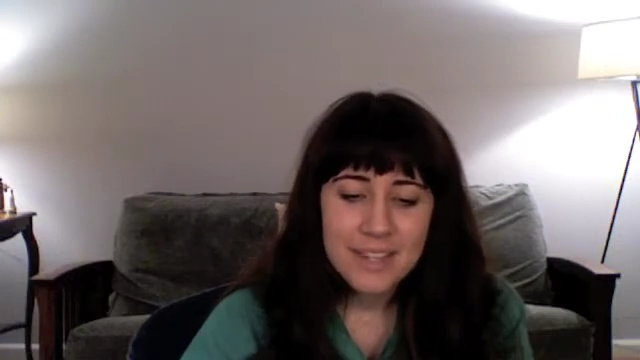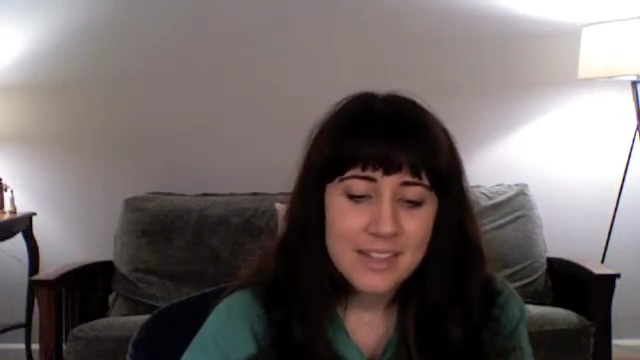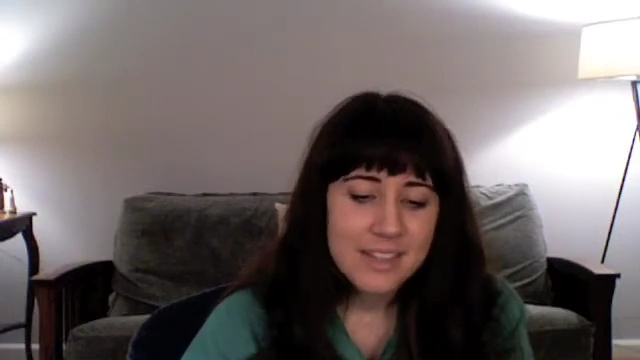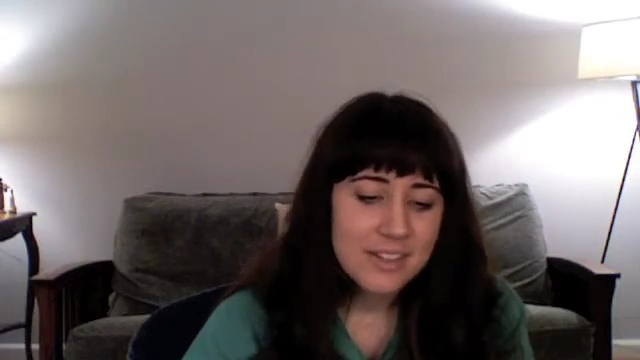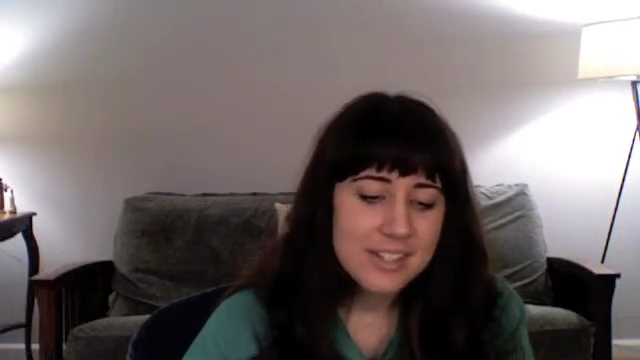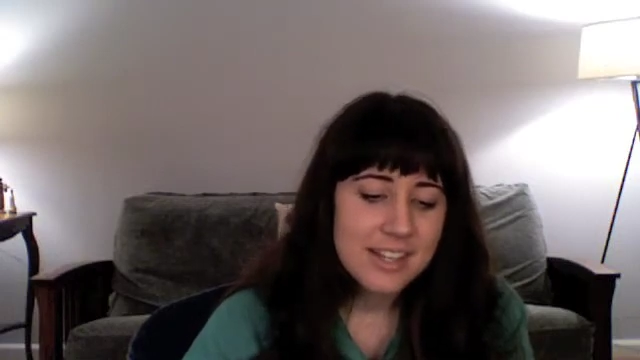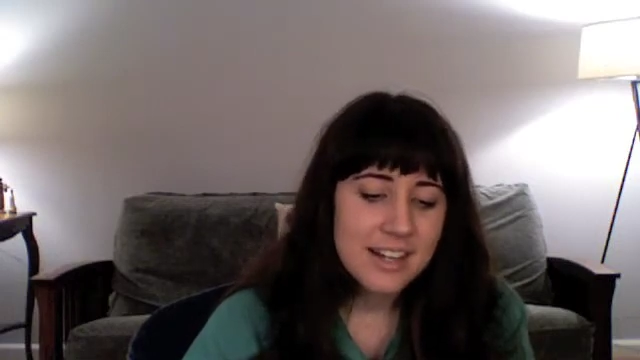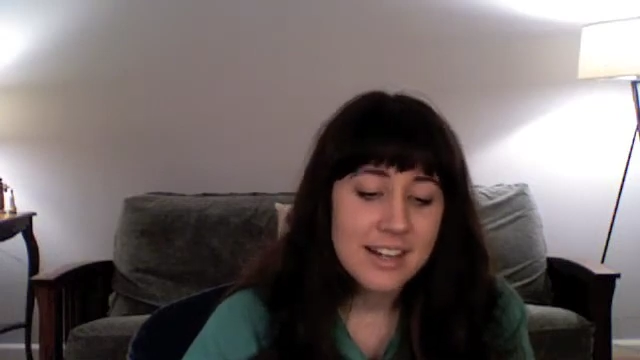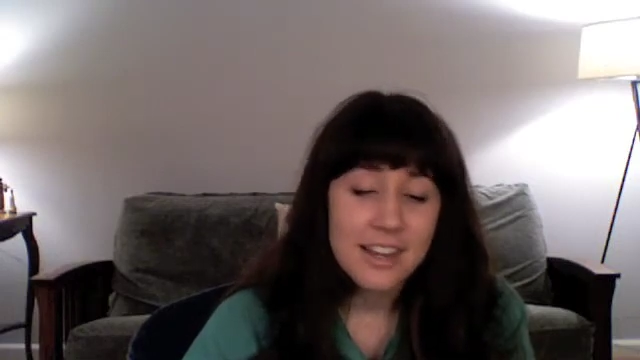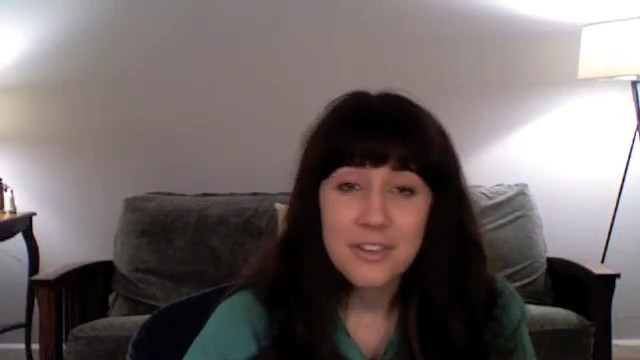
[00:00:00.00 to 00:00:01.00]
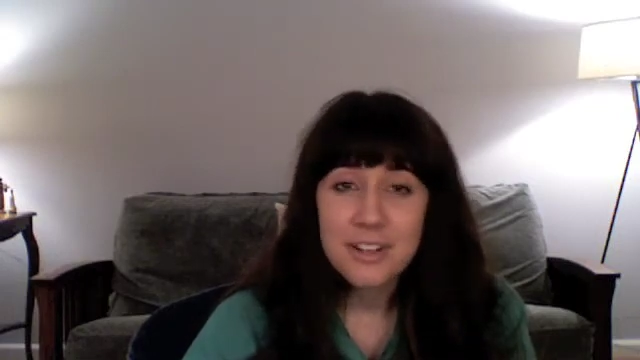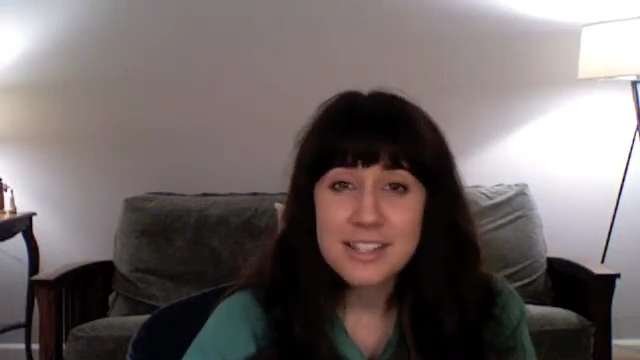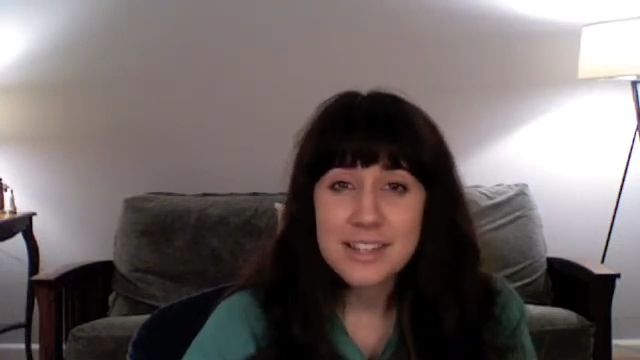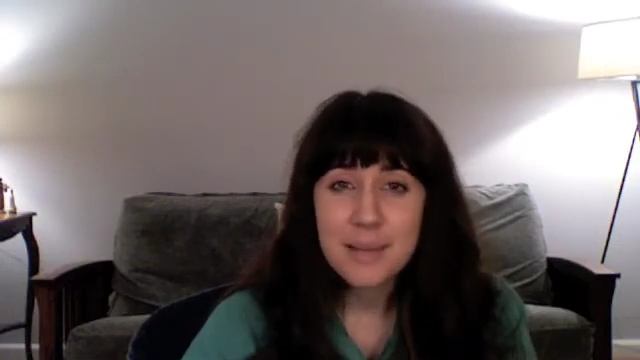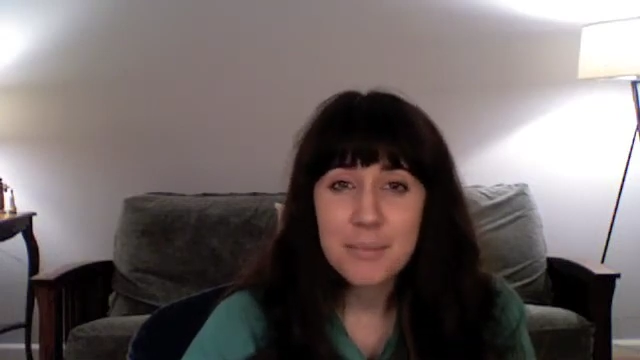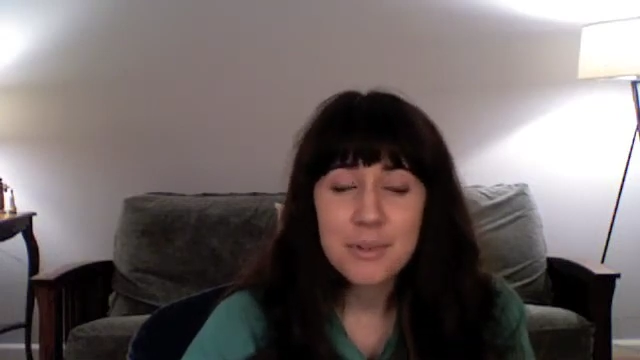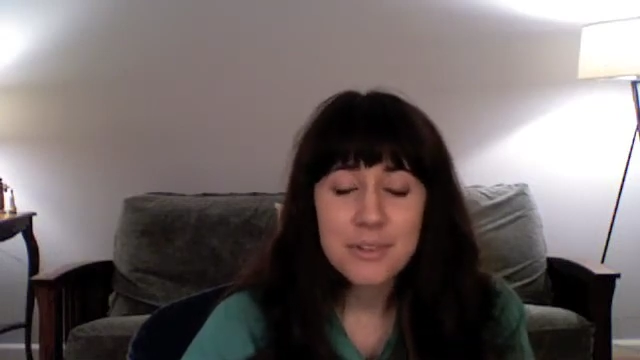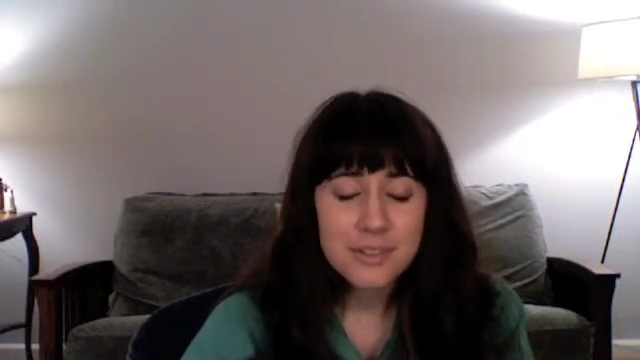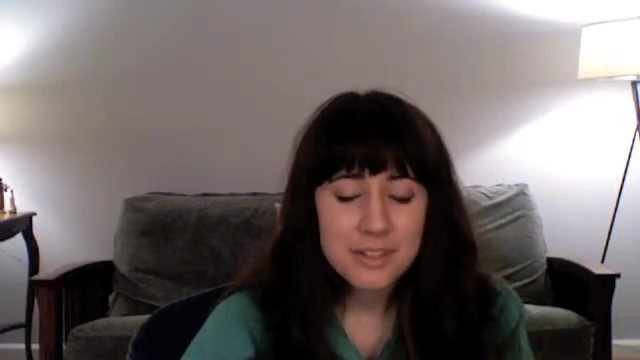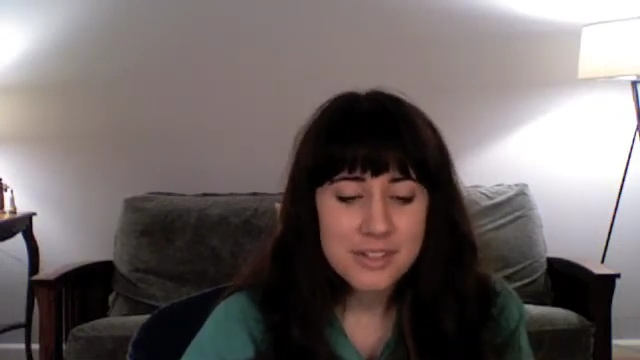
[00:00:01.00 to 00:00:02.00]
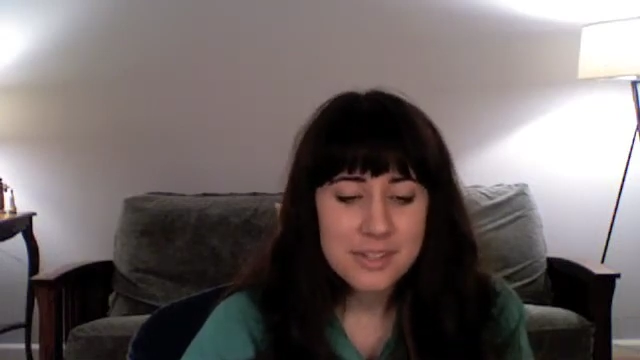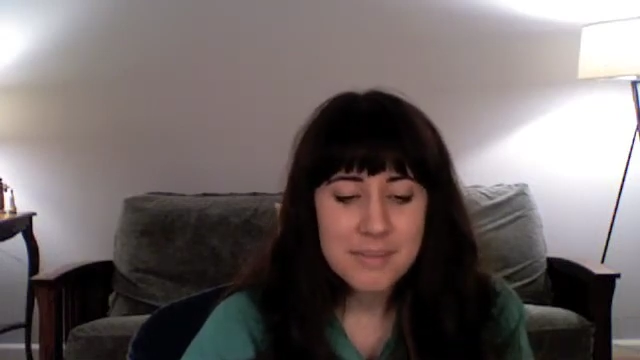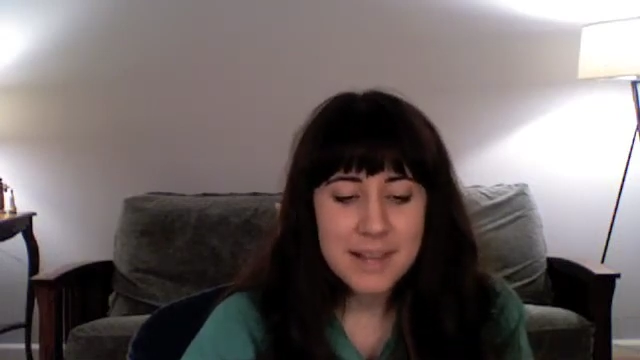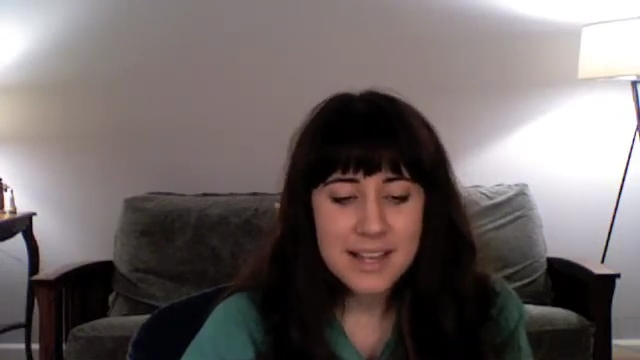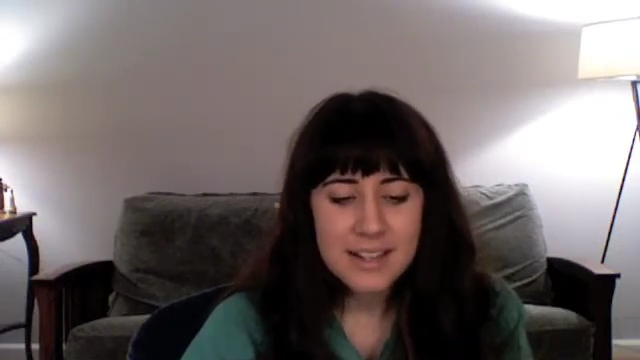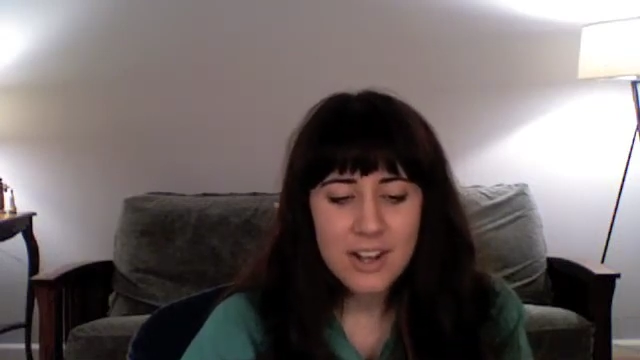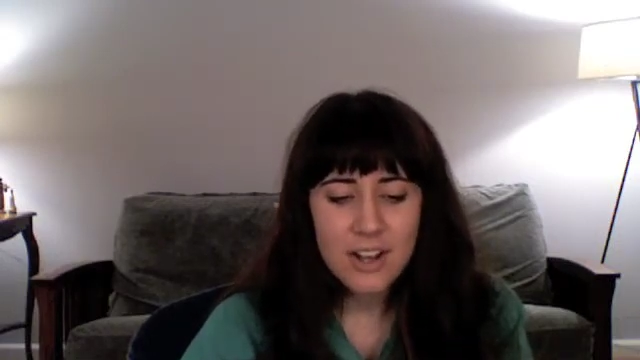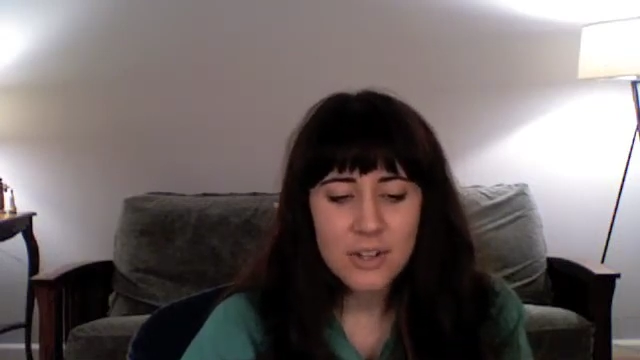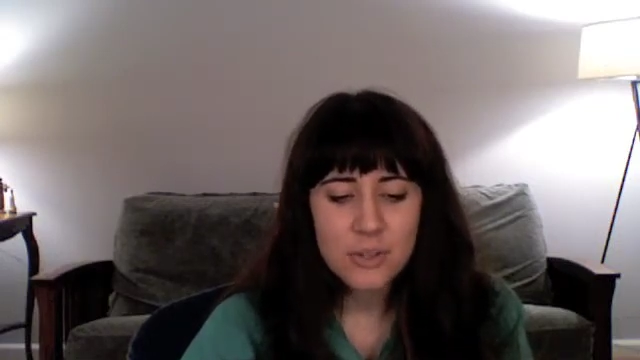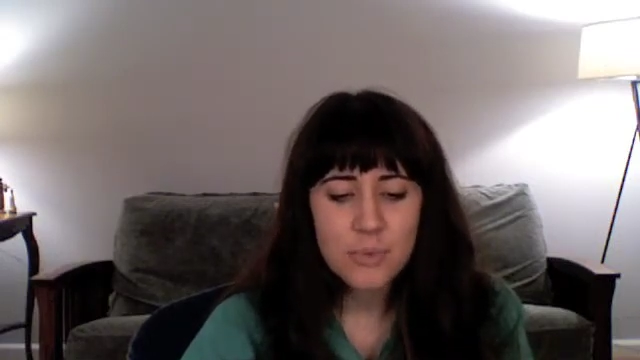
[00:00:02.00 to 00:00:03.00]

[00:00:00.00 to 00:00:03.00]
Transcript: There is another example. There's a man called